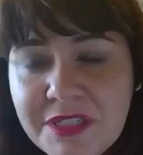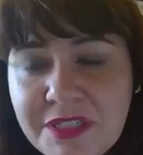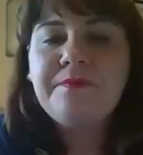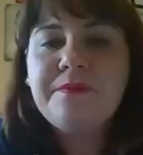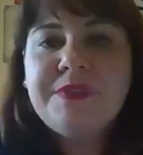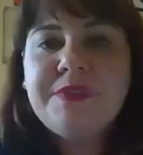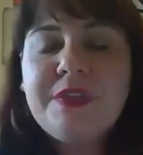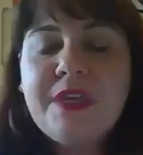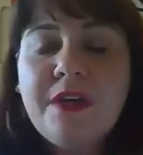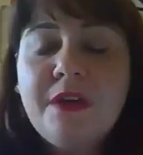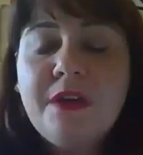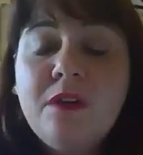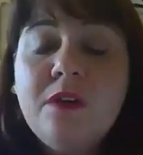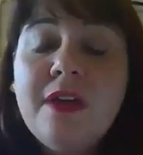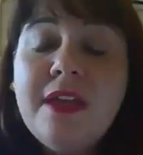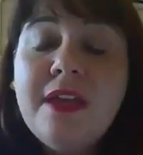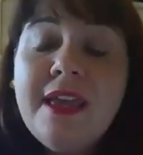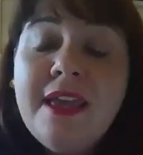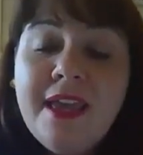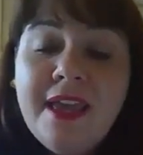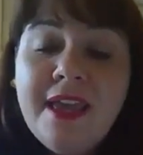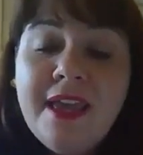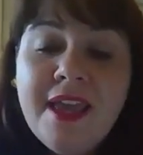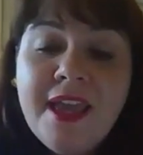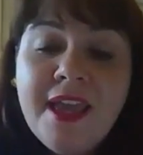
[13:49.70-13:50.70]
So
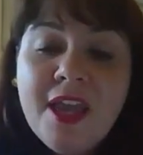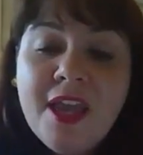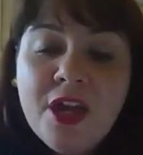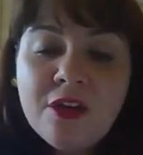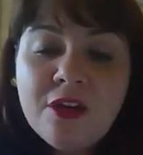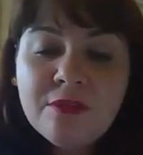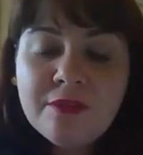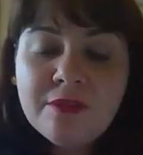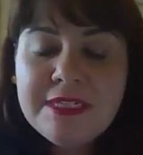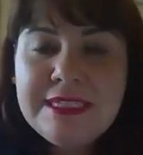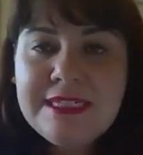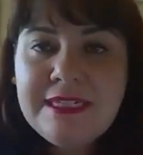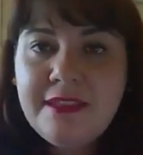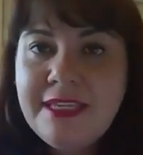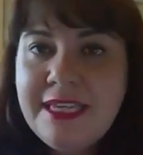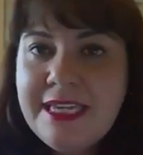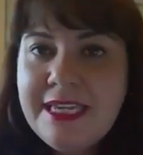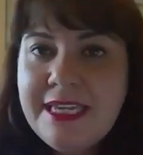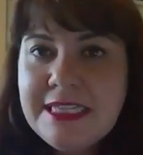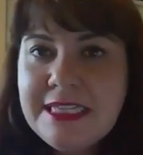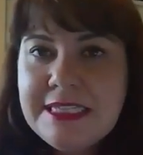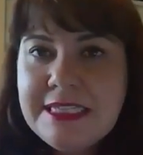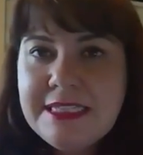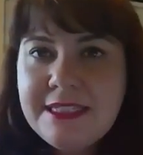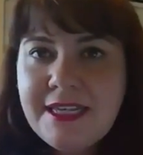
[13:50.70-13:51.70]

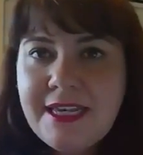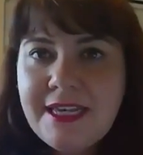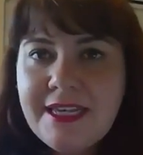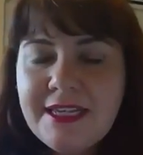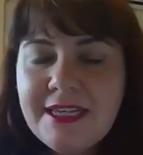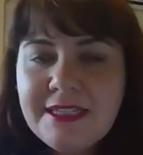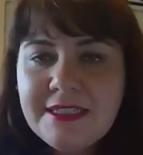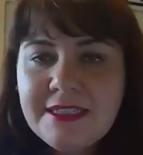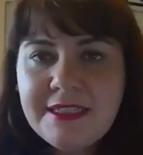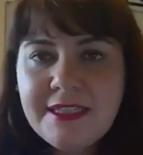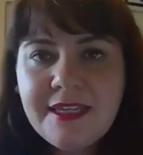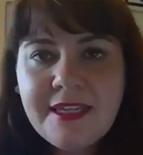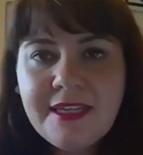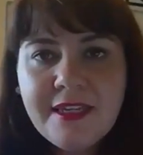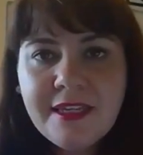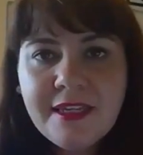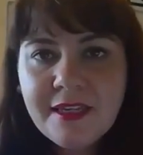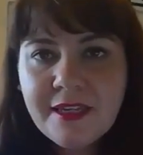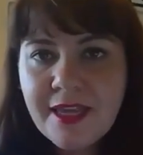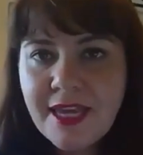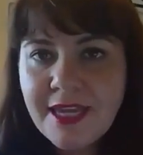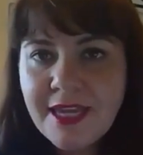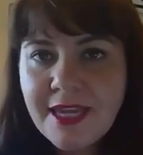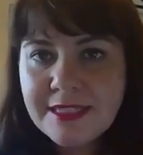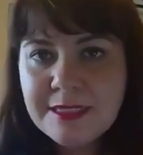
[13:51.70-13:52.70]
resilience is
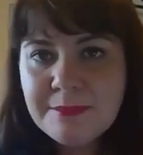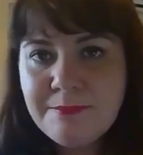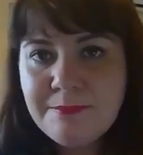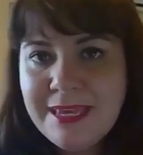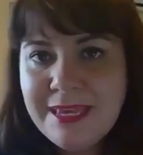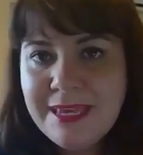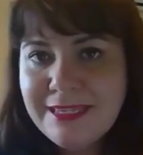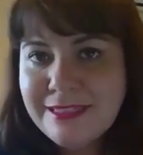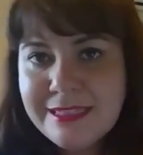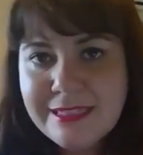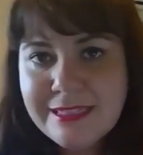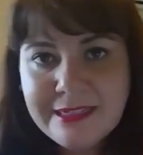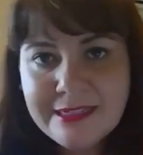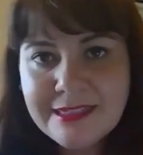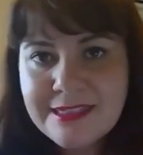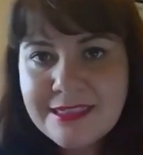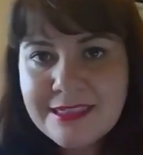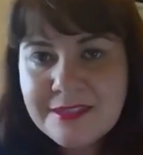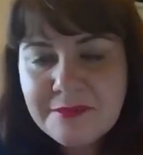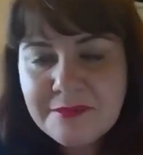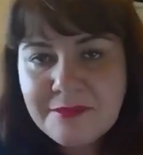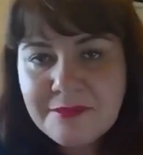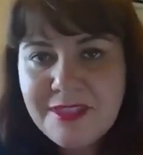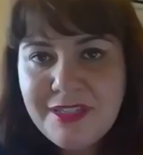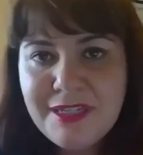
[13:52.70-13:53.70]
at its basics,
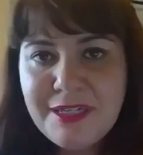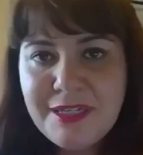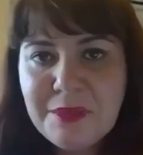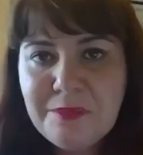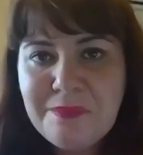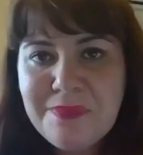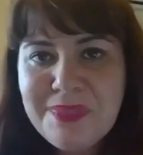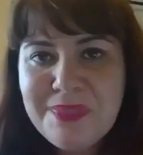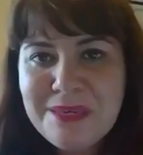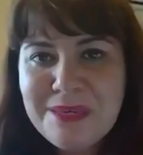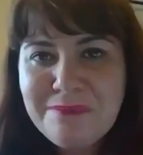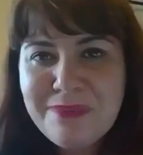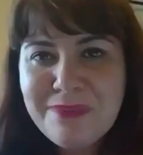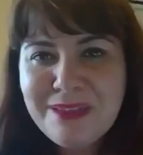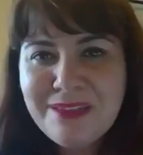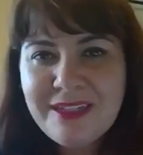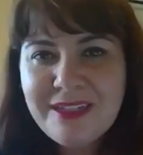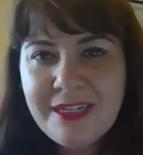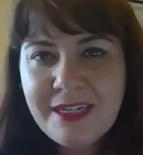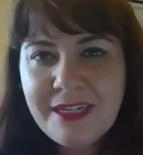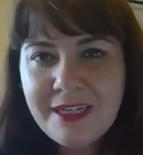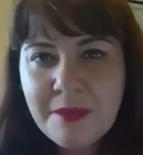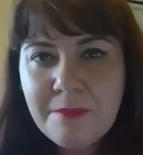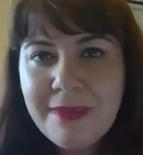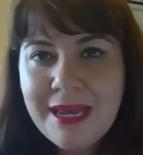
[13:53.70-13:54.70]
the
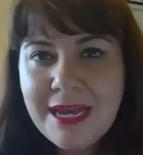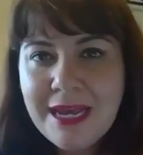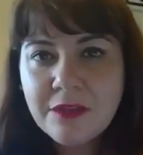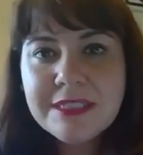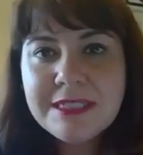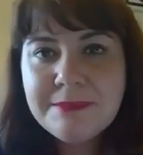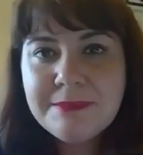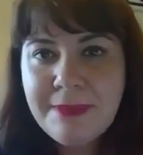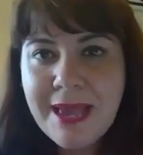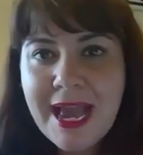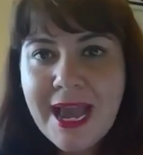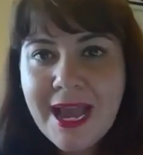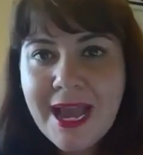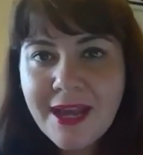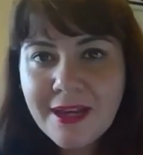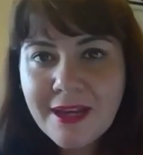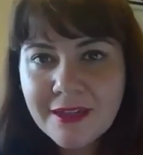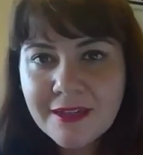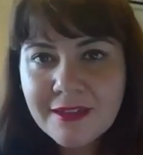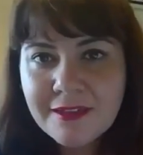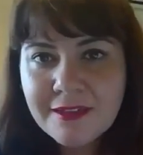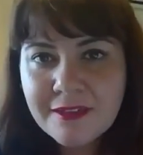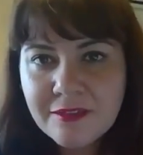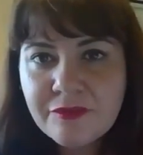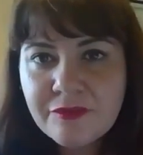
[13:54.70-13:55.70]
ability to bounce
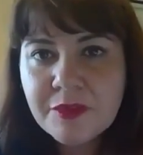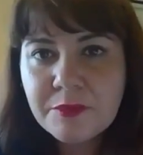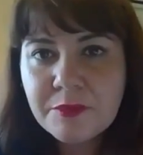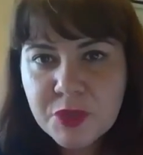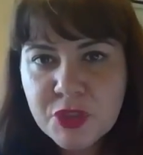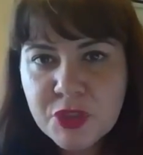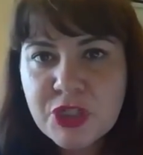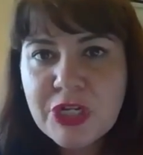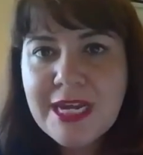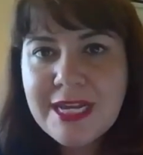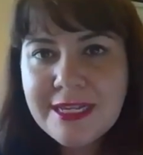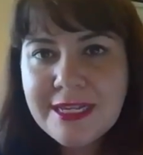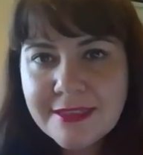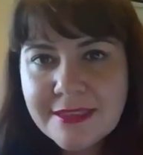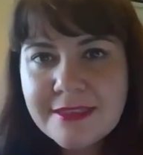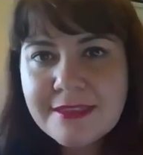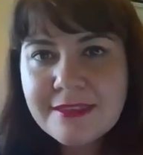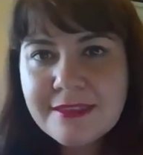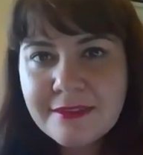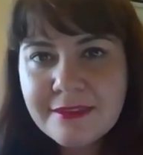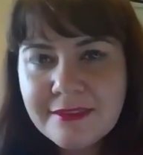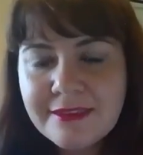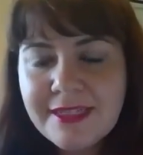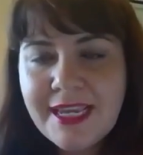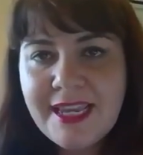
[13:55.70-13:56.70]
back from stress.
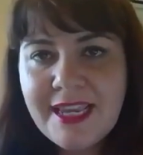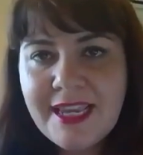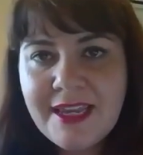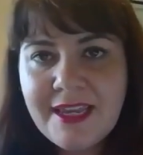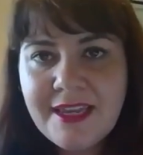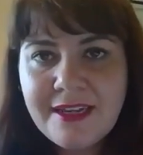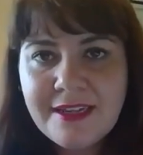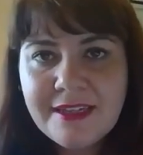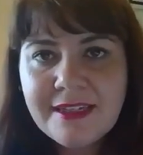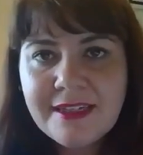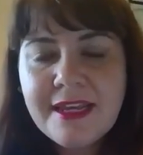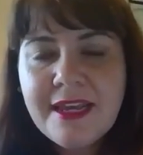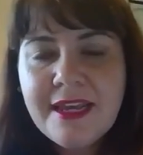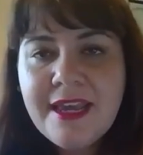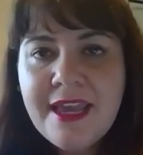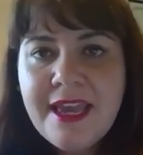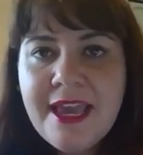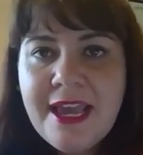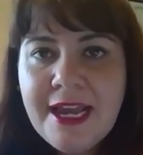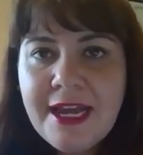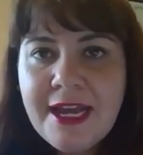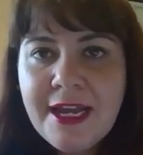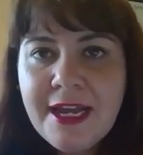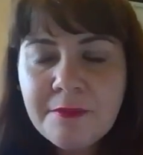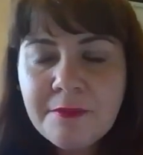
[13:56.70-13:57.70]
And
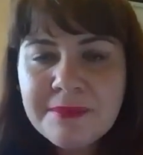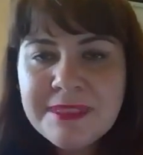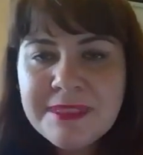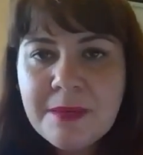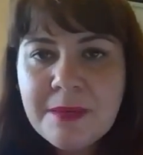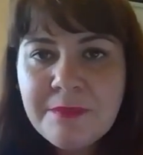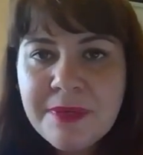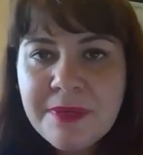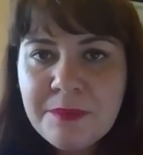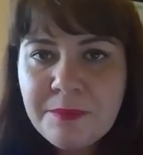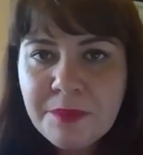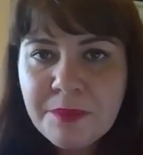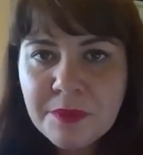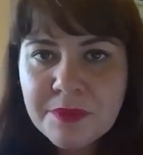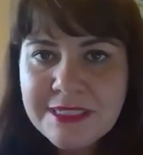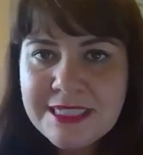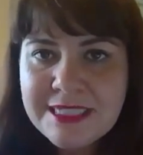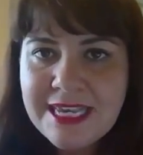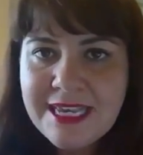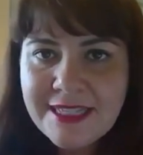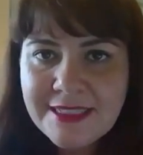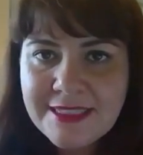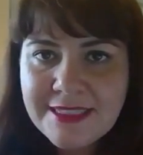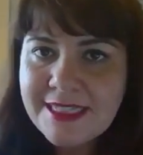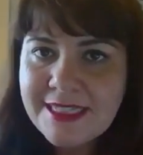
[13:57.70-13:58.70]
some people
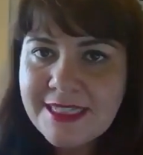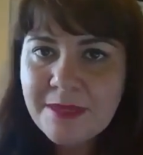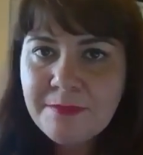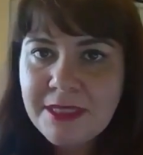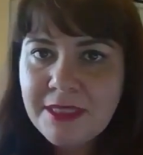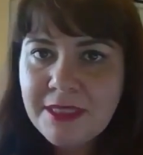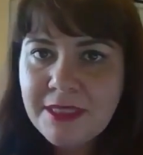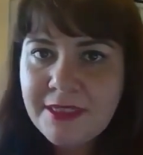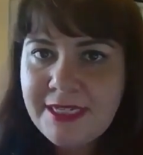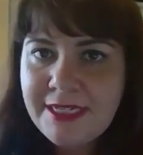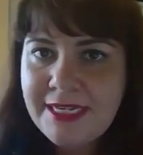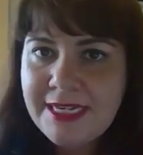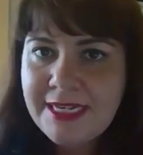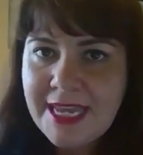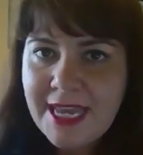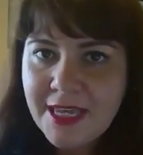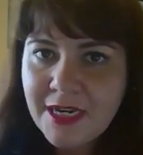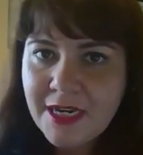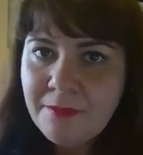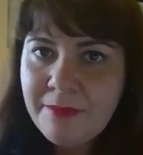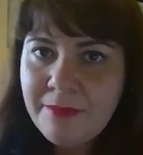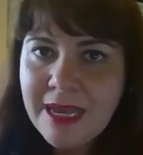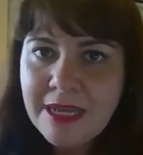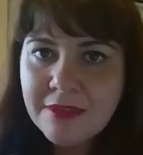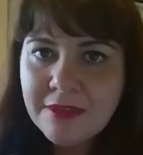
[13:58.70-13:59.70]
say it's the ability to kind
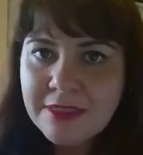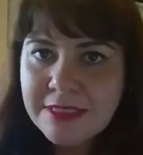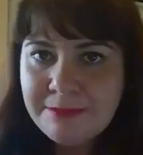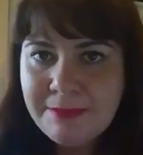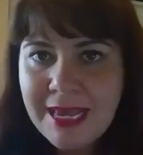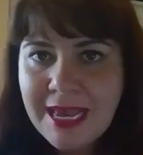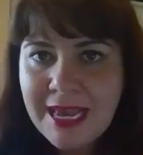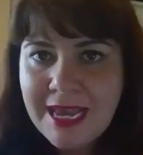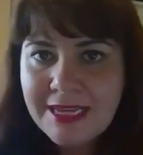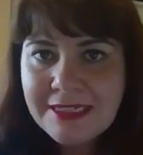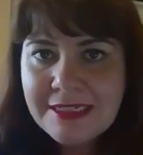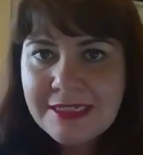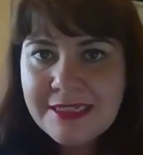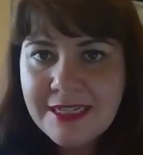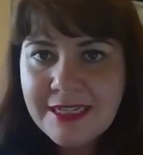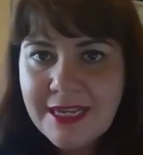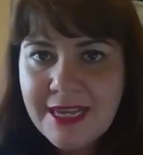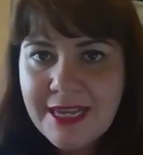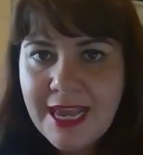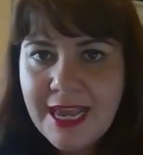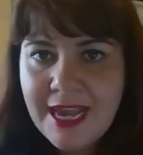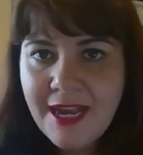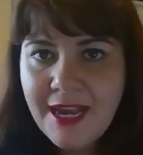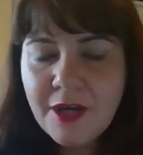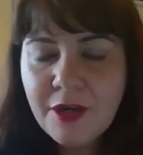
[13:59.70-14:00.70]
of bounce back to
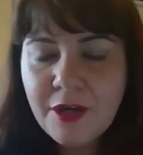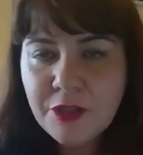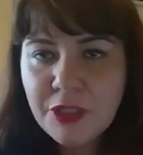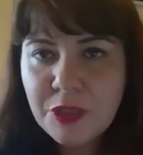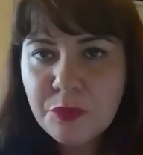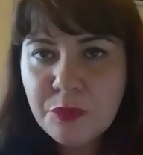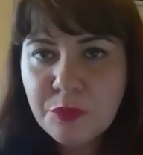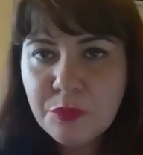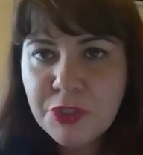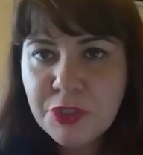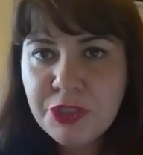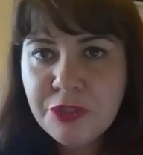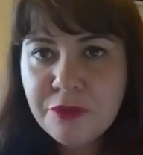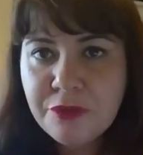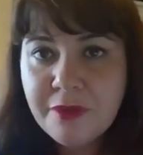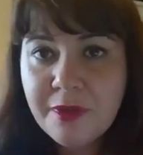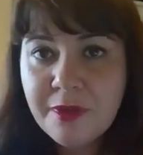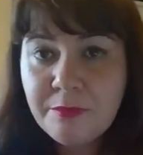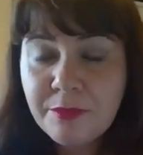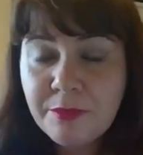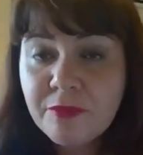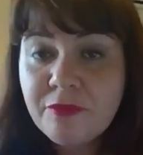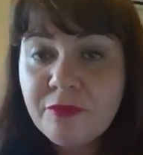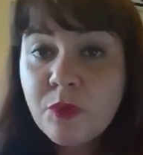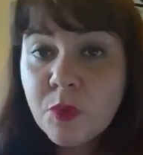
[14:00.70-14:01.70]
how you were doing
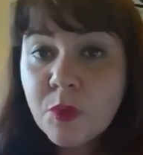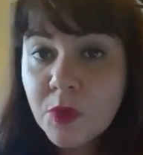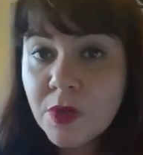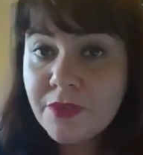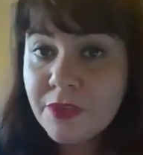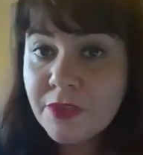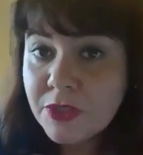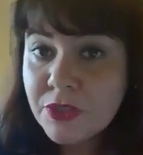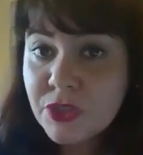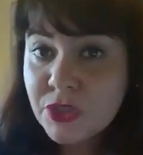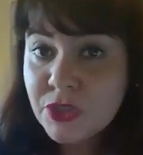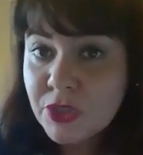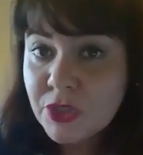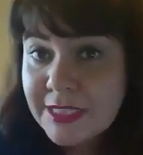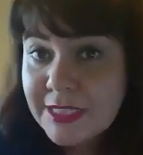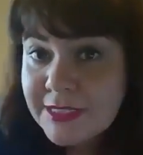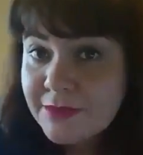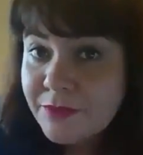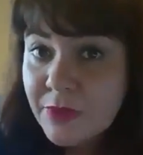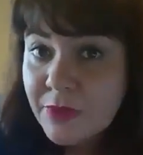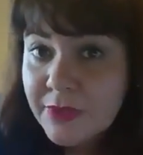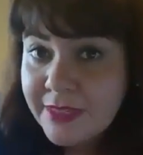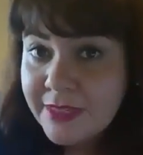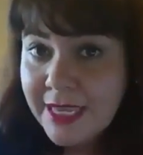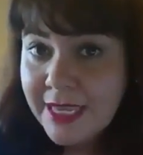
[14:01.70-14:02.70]
before the
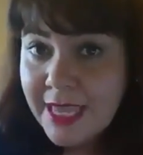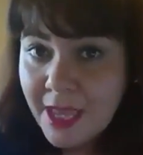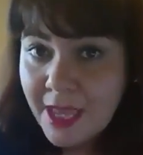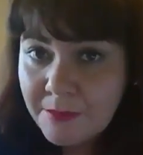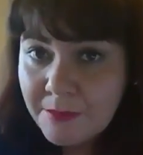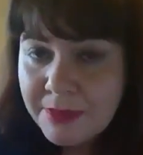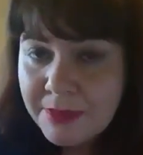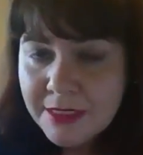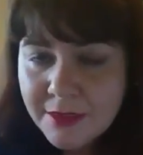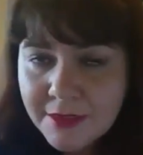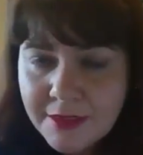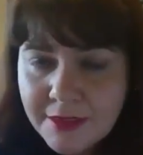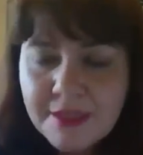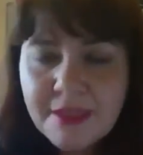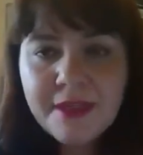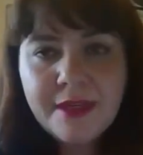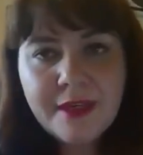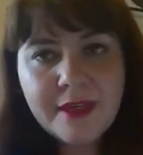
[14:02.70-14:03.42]
stressful thing happened.